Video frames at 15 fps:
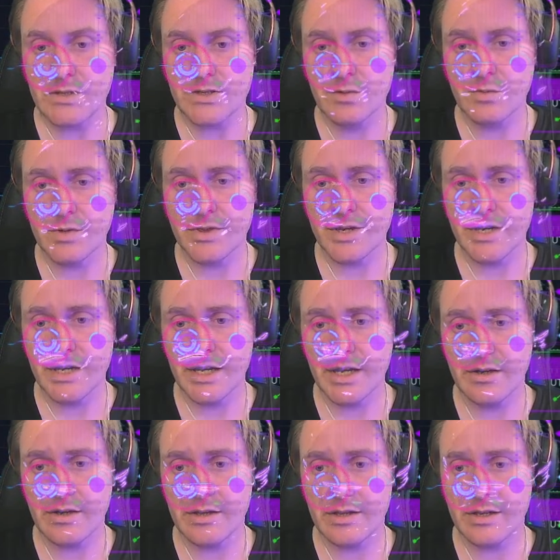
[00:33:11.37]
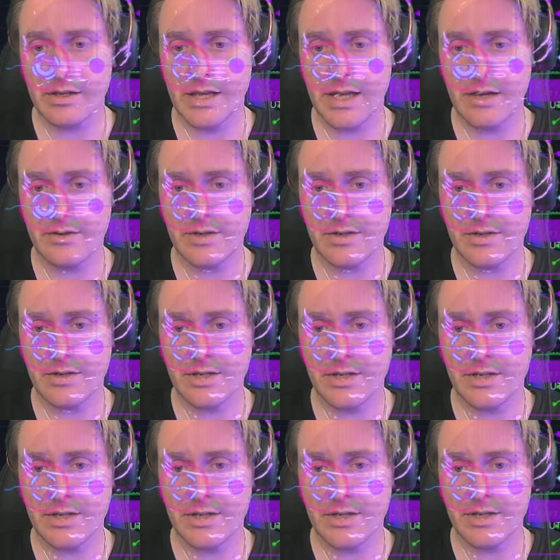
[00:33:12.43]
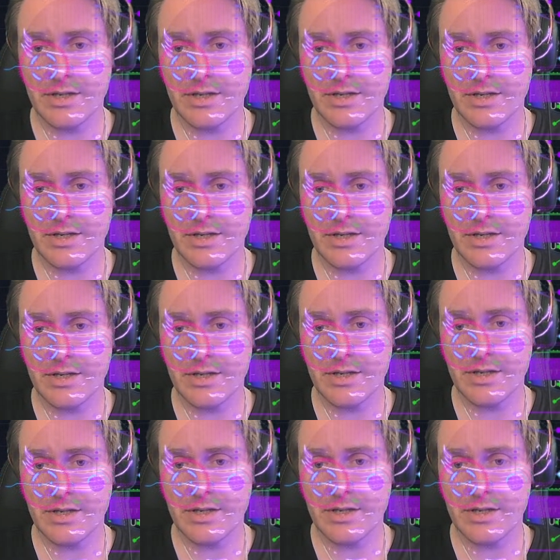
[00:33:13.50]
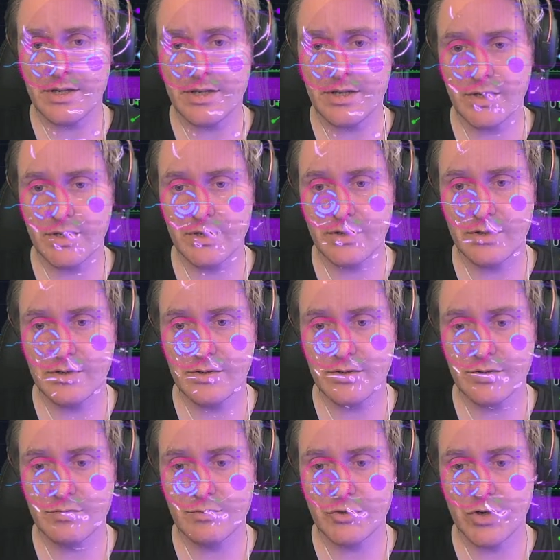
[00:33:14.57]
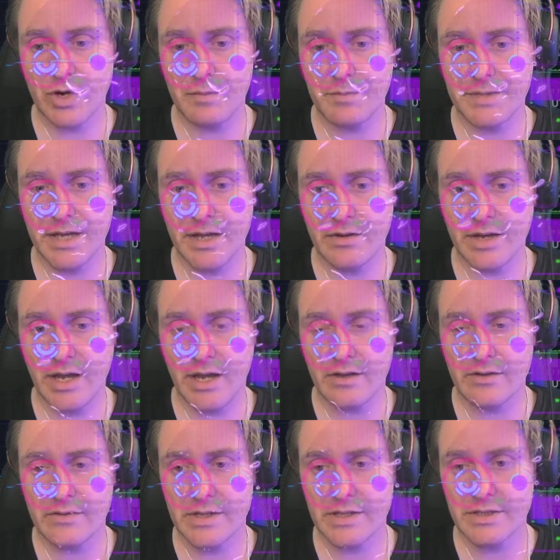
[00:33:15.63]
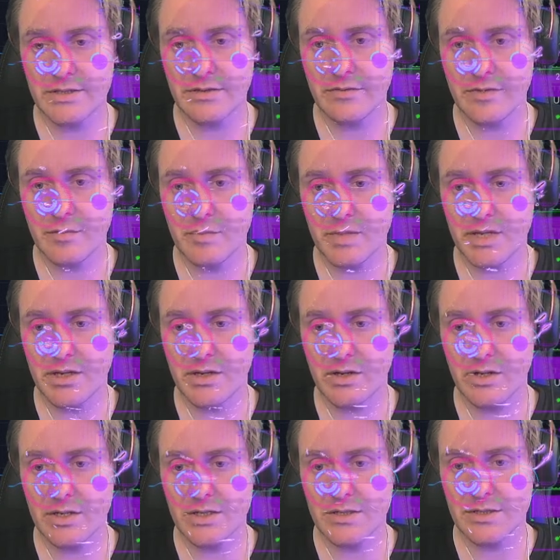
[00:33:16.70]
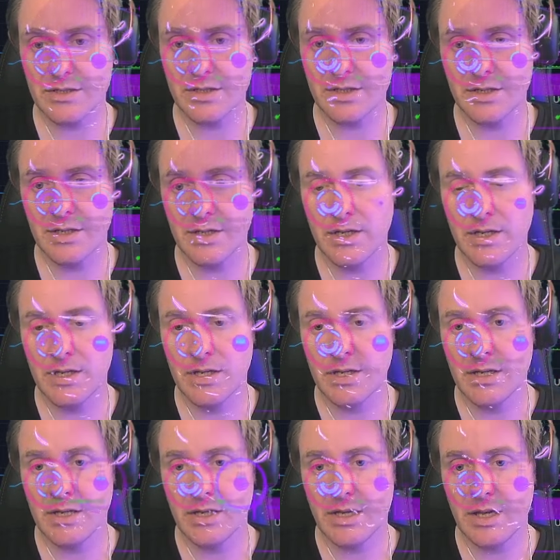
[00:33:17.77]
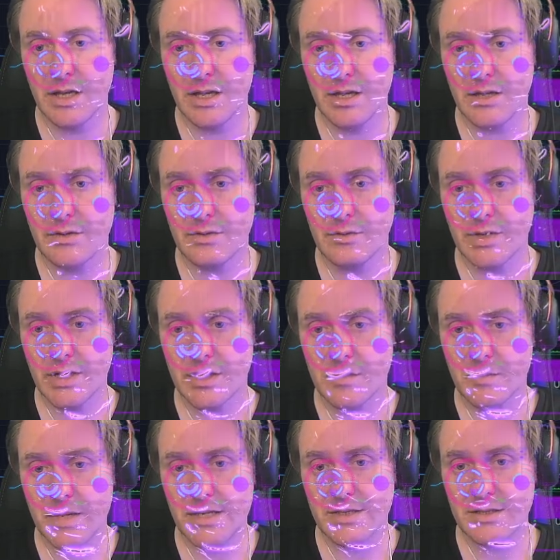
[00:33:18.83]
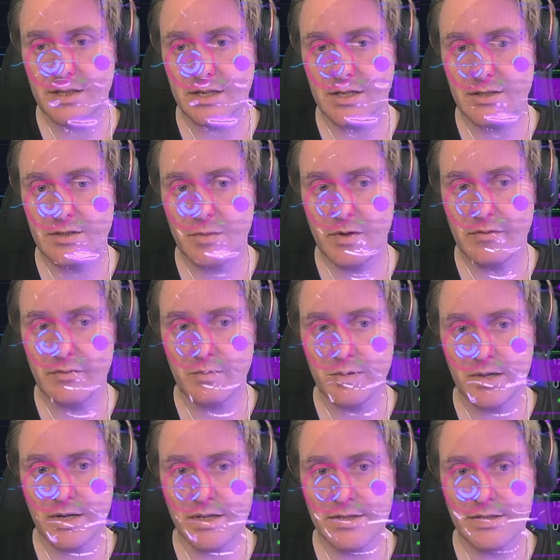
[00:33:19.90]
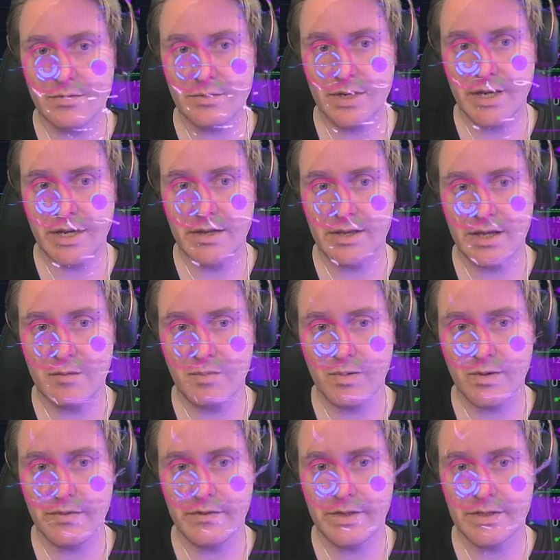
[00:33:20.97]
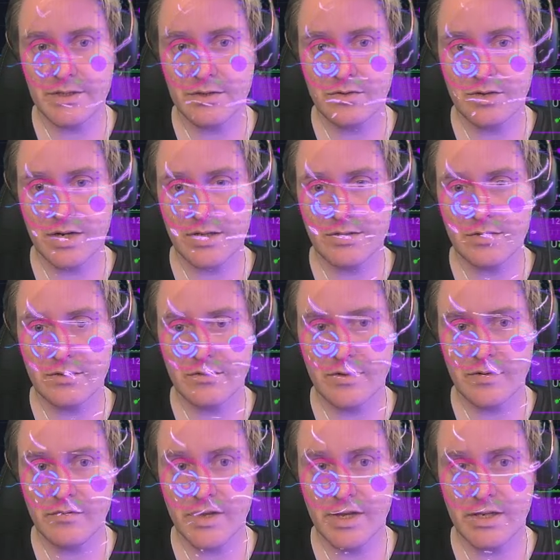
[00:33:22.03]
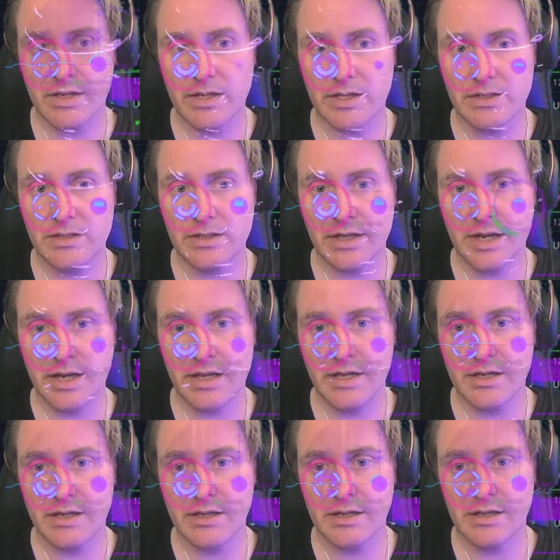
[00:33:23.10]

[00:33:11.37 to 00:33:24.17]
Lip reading: So we're thinning out on the cloud here on the 12 hour. It looks like we could drop down out of this, if I'm being honest. And we got the baselines above price. We had that previous crossover event indicating